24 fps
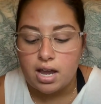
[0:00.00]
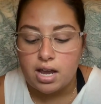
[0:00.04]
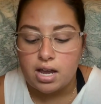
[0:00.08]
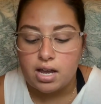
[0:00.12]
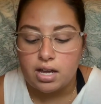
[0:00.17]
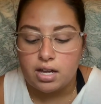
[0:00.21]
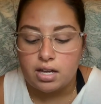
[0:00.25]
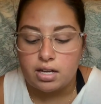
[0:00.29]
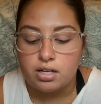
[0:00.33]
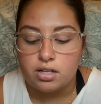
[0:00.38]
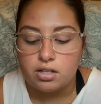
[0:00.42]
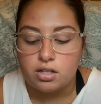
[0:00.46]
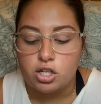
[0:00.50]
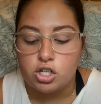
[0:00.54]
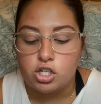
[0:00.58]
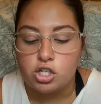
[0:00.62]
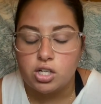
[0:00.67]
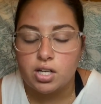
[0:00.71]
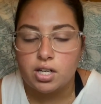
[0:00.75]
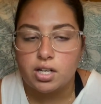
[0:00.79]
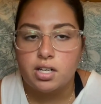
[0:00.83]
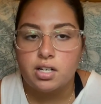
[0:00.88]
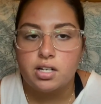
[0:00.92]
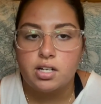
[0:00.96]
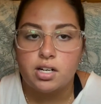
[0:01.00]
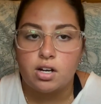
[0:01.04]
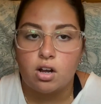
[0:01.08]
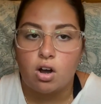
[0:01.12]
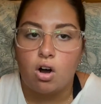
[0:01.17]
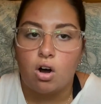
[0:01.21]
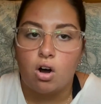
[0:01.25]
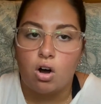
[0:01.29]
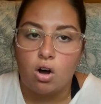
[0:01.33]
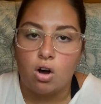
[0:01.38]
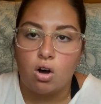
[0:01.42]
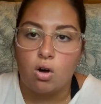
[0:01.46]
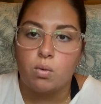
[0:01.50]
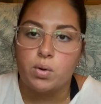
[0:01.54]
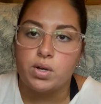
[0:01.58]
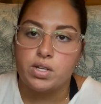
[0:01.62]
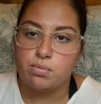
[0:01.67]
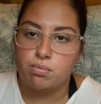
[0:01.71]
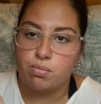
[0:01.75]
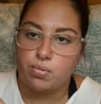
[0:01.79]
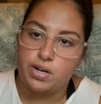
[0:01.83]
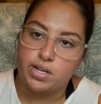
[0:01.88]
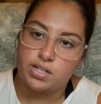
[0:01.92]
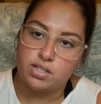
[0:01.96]
and the chicken always
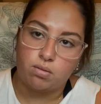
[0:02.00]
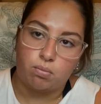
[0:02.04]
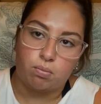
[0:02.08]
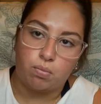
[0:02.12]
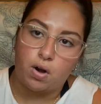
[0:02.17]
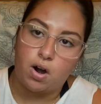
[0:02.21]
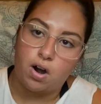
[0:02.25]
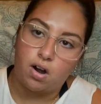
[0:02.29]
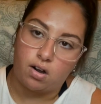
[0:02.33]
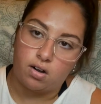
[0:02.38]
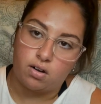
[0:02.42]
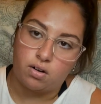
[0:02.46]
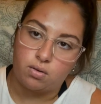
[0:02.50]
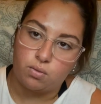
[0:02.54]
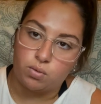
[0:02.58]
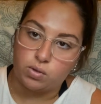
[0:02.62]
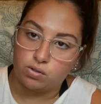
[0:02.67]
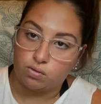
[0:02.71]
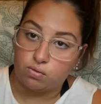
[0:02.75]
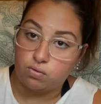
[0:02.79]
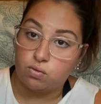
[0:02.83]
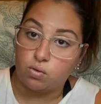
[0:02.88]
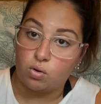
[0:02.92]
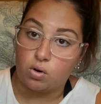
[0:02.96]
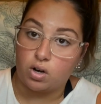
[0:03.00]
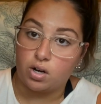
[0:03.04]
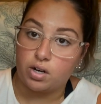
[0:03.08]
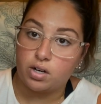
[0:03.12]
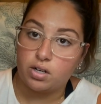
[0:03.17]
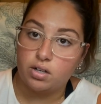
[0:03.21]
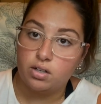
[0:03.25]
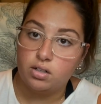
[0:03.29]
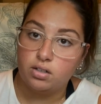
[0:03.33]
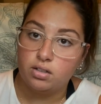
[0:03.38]
breaks apart with a fork,